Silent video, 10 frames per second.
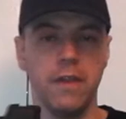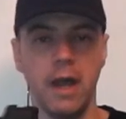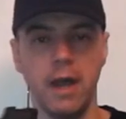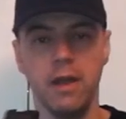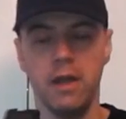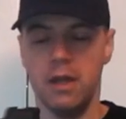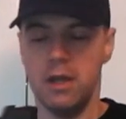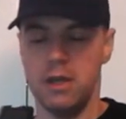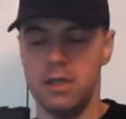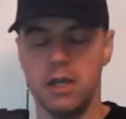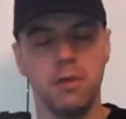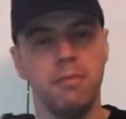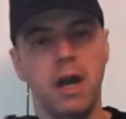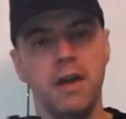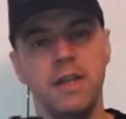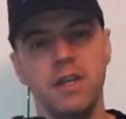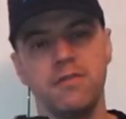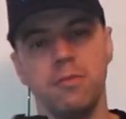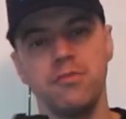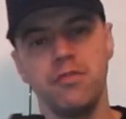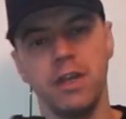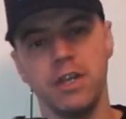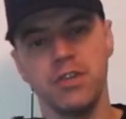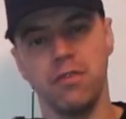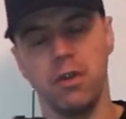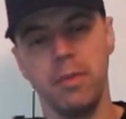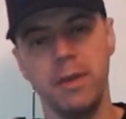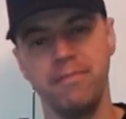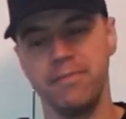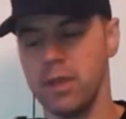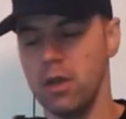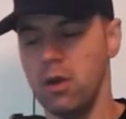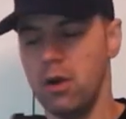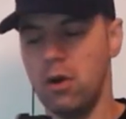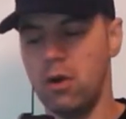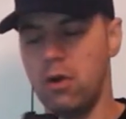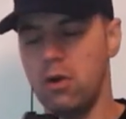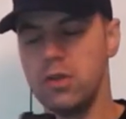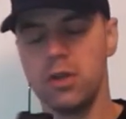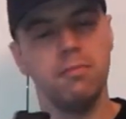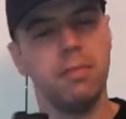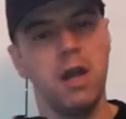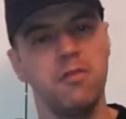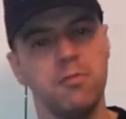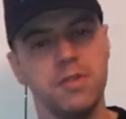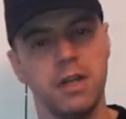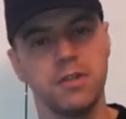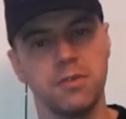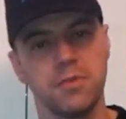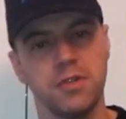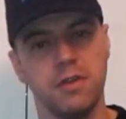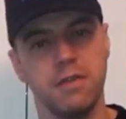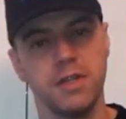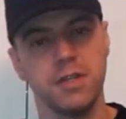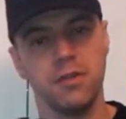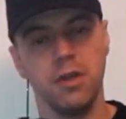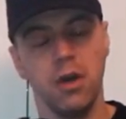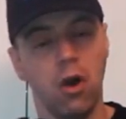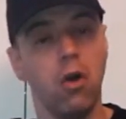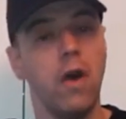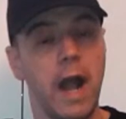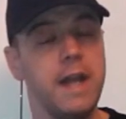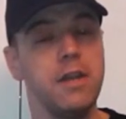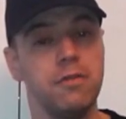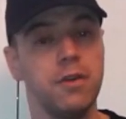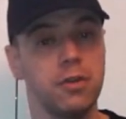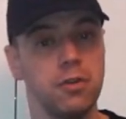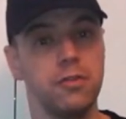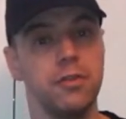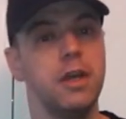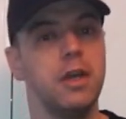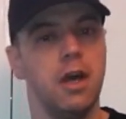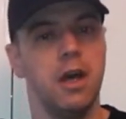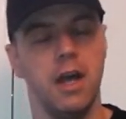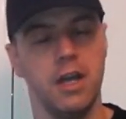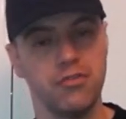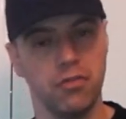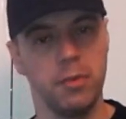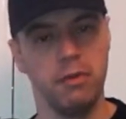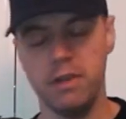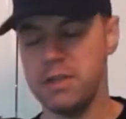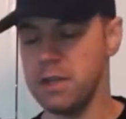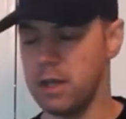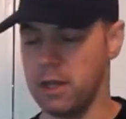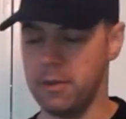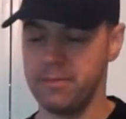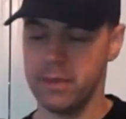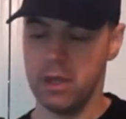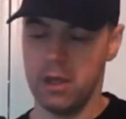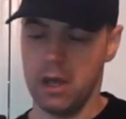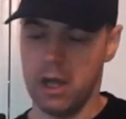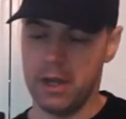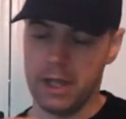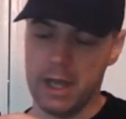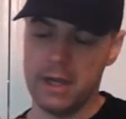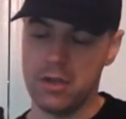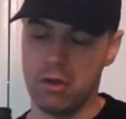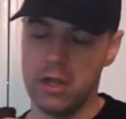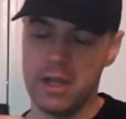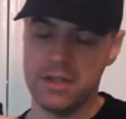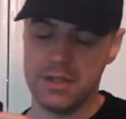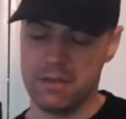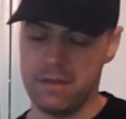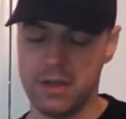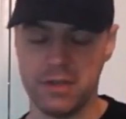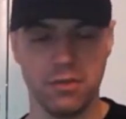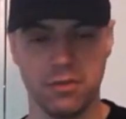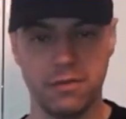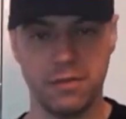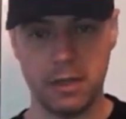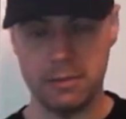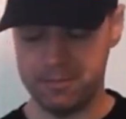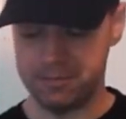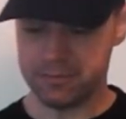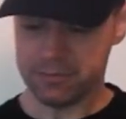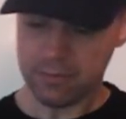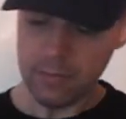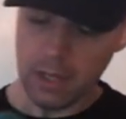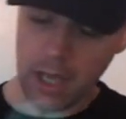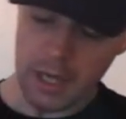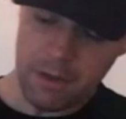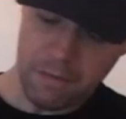there. You can buy these from Tring Astronomy or you can buy them from Telescope Service or any other good astronomy retailer. And again, all it is is a Vixen dovetail and it